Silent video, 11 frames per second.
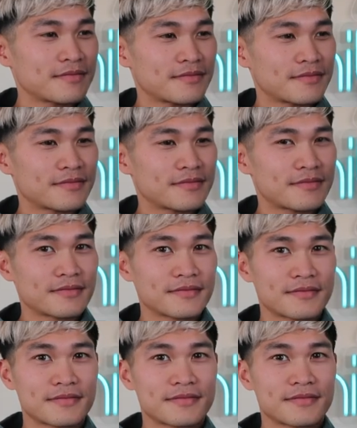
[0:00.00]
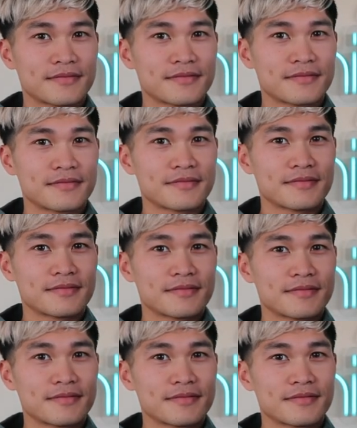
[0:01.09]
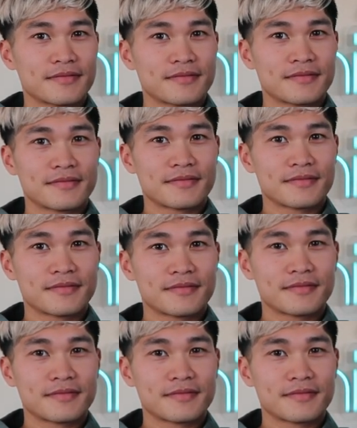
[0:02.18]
No words are spoken by the person on screen.